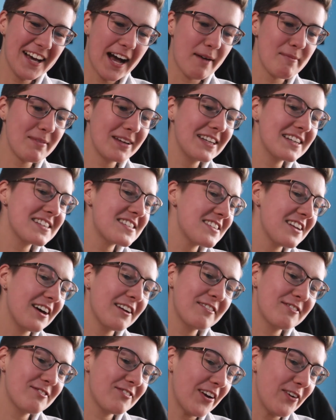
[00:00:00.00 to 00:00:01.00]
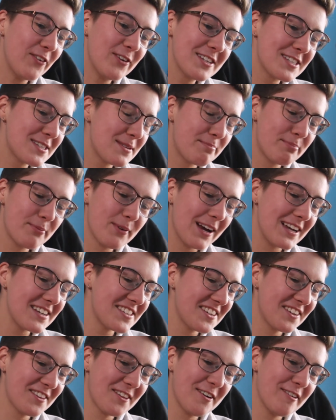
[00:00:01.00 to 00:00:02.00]
I mean, it's not very
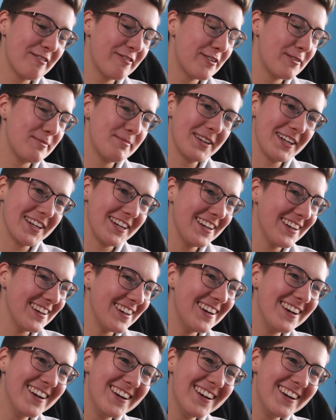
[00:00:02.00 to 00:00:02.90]
surprising though for me.